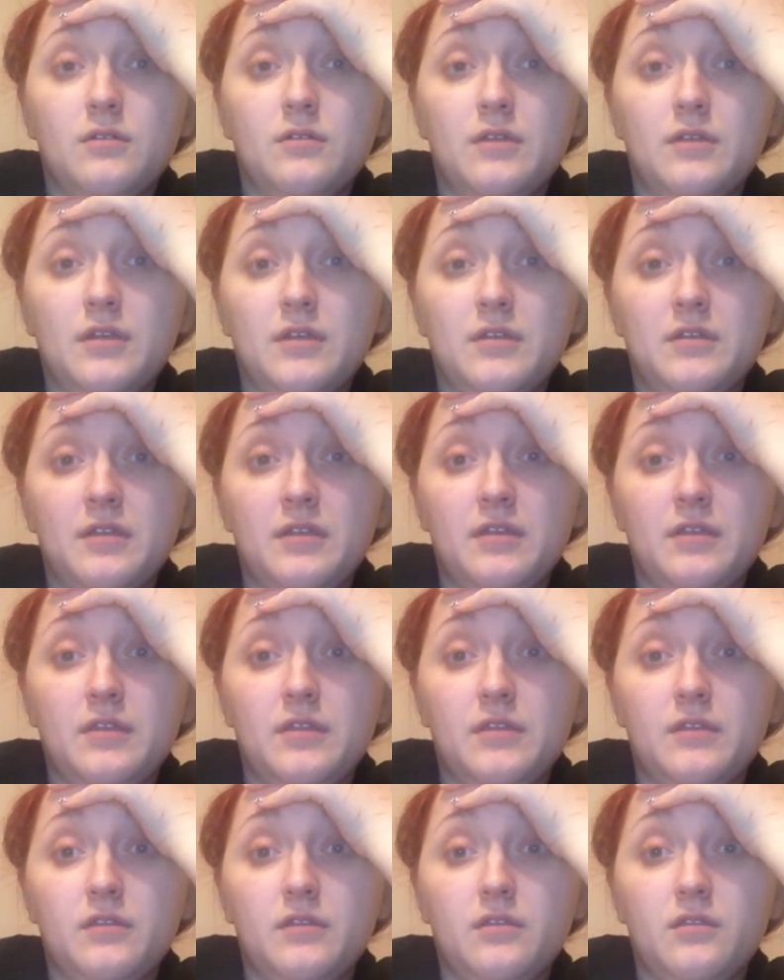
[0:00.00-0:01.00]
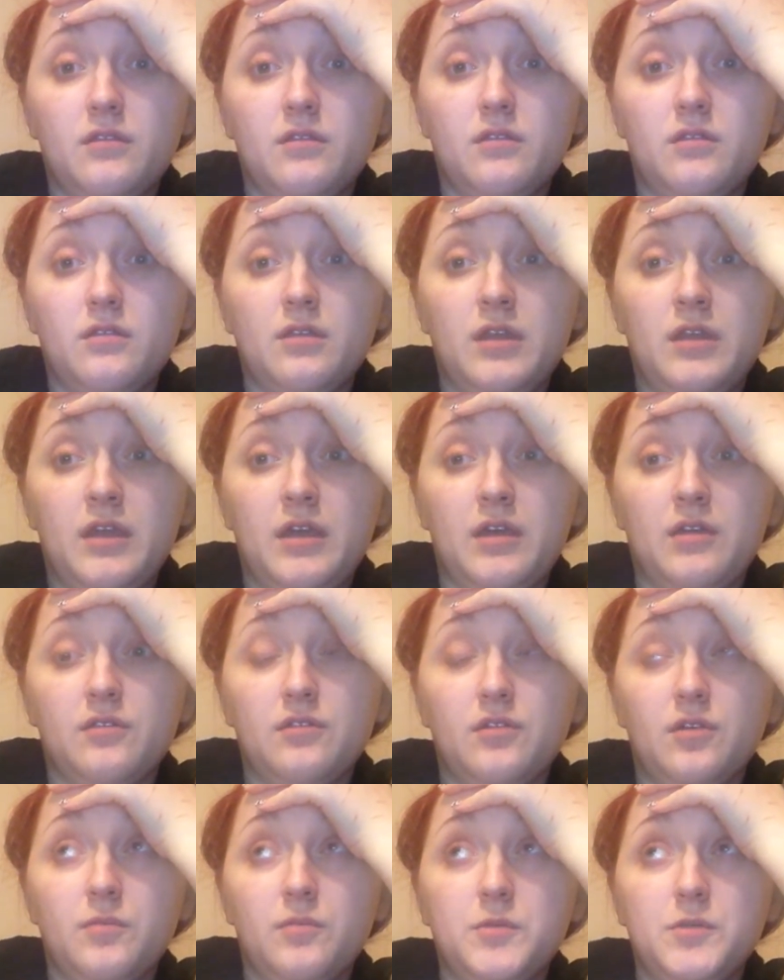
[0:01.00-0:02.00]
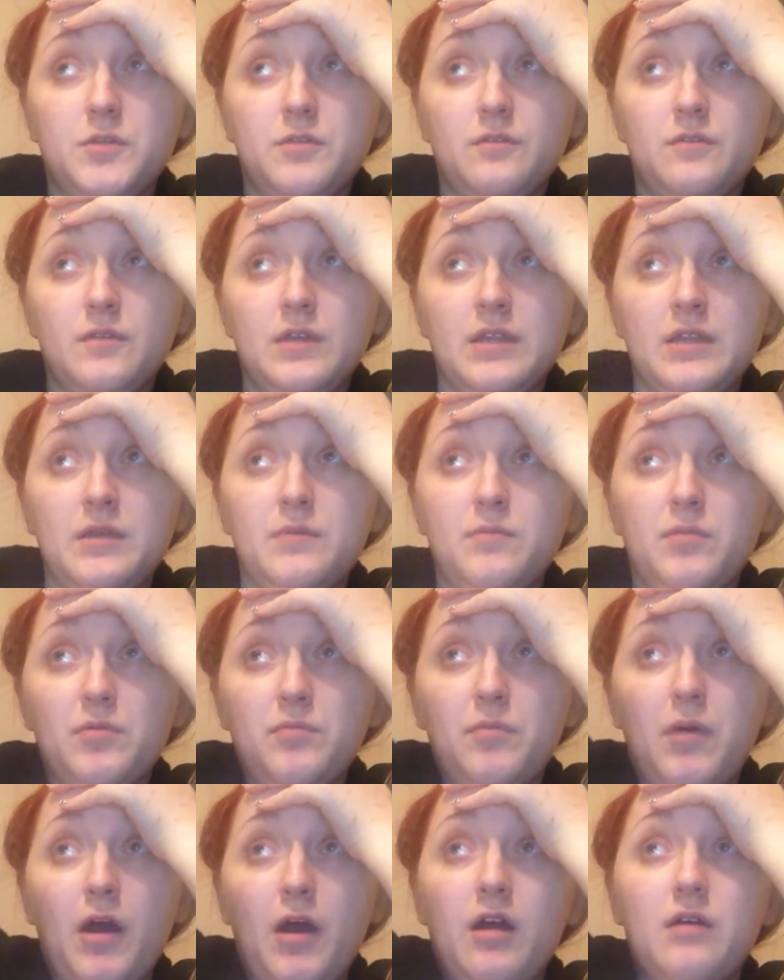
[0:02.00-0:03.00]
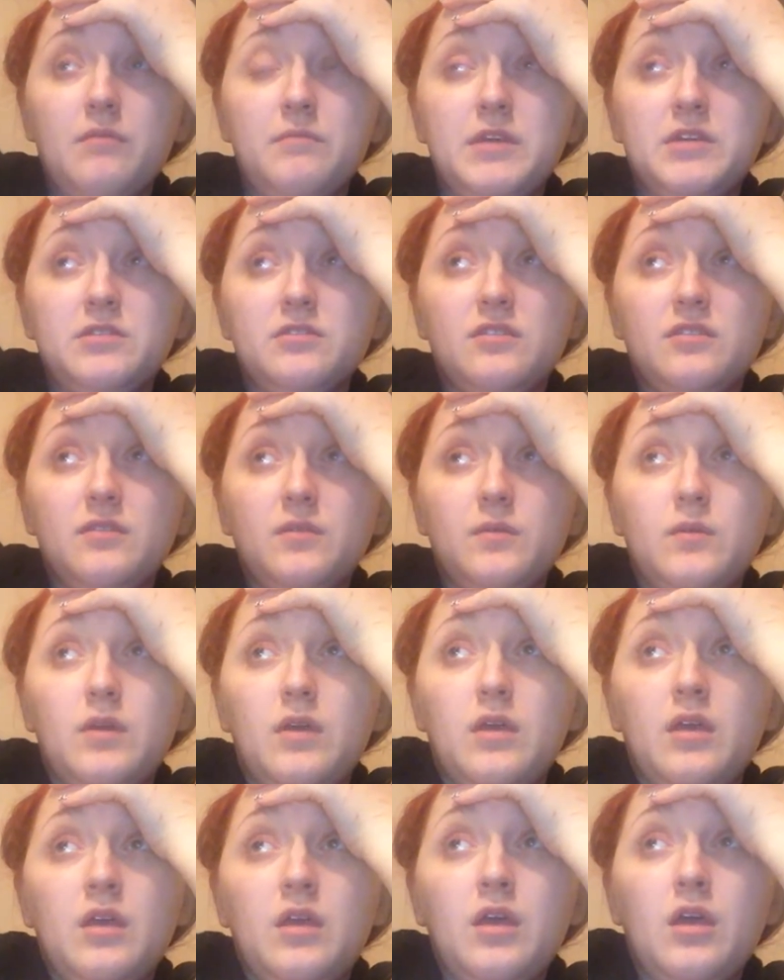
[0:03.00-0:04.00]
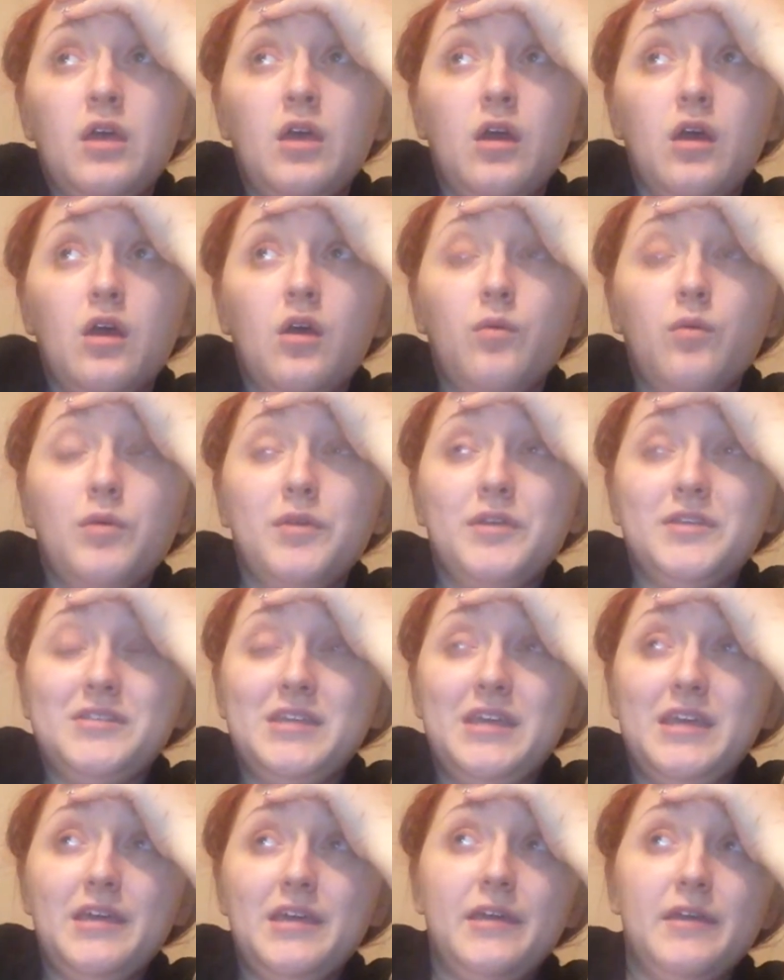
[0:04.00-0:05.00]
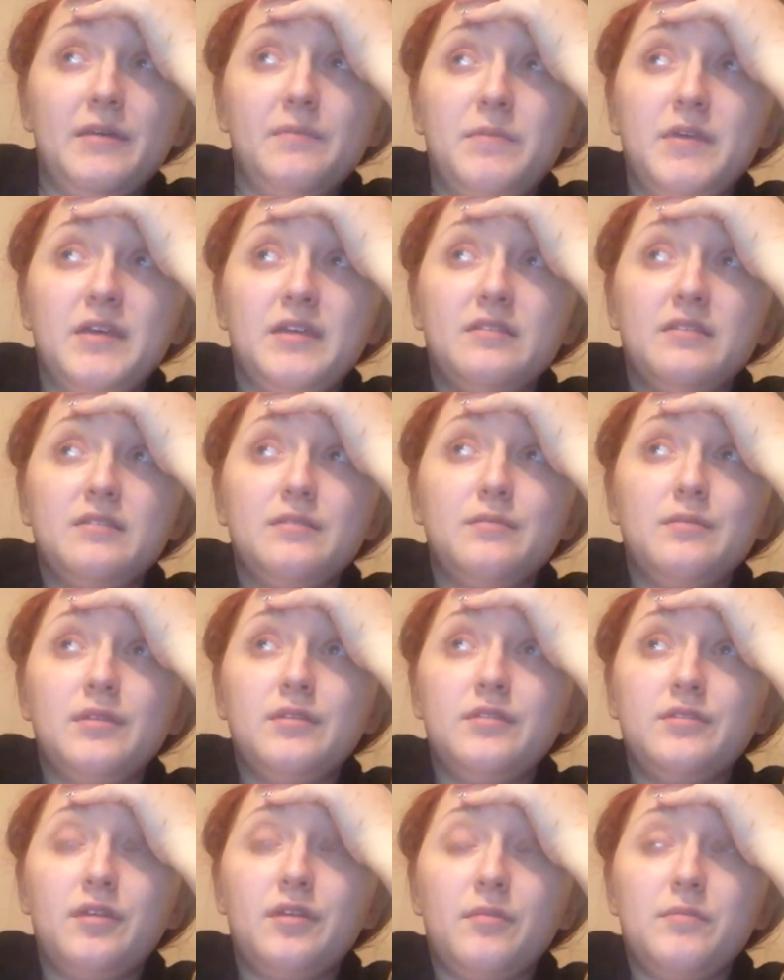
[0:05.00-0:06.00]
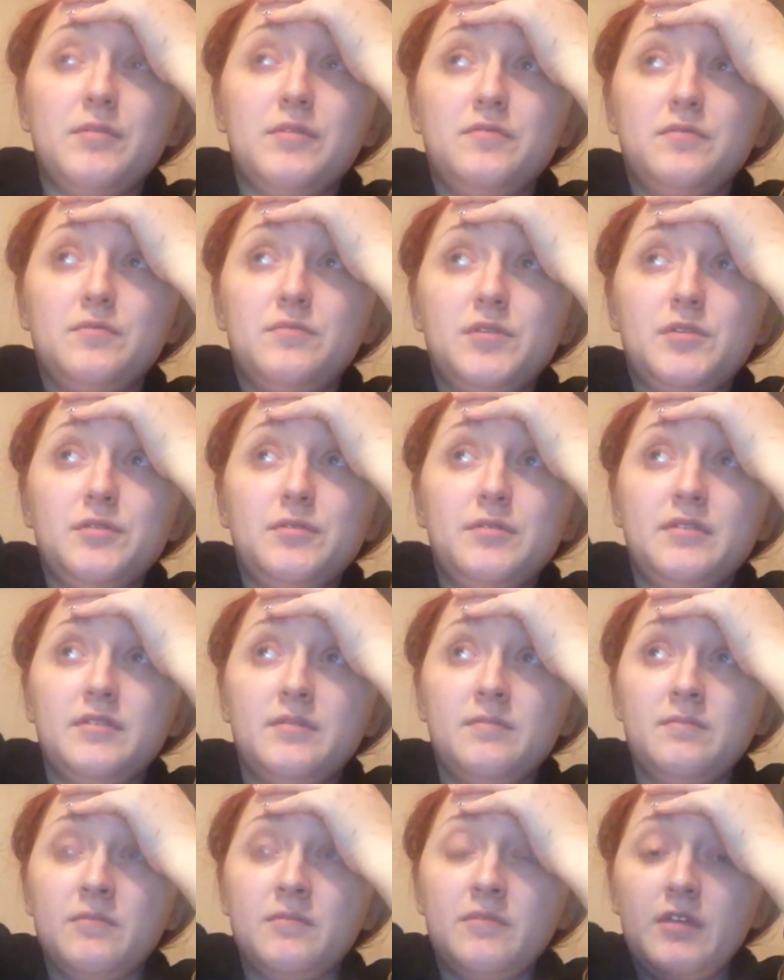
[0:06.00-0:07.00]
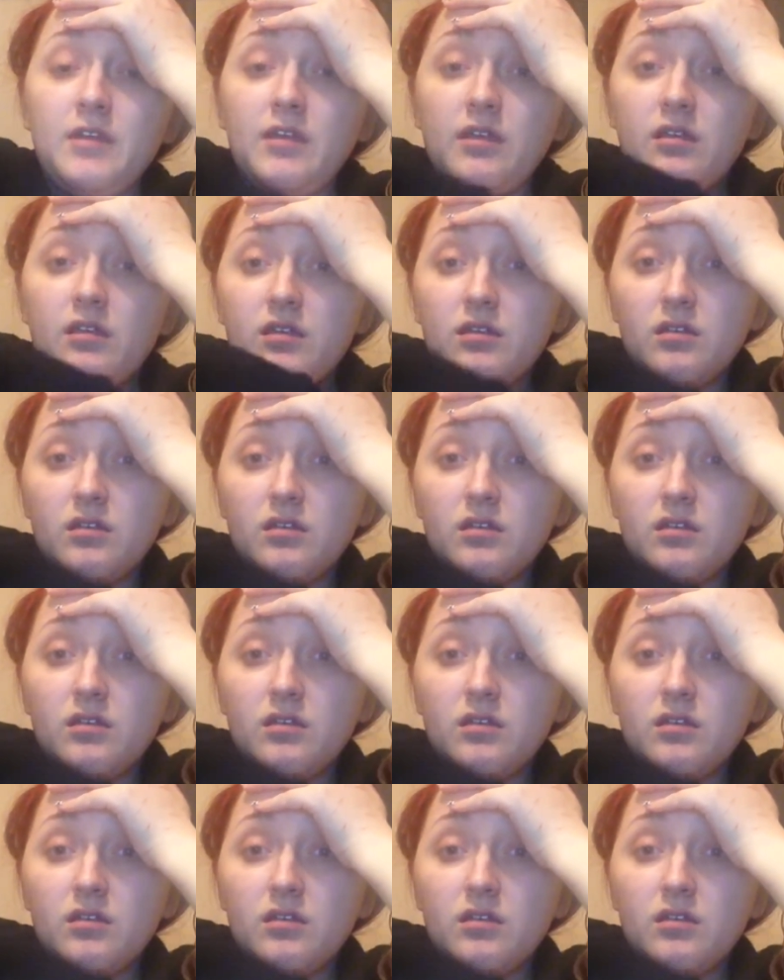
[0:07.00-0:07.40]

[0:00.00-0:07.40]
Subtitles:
that's like the next option really, but part of me doesn't want to take it because it will stop me from doing something.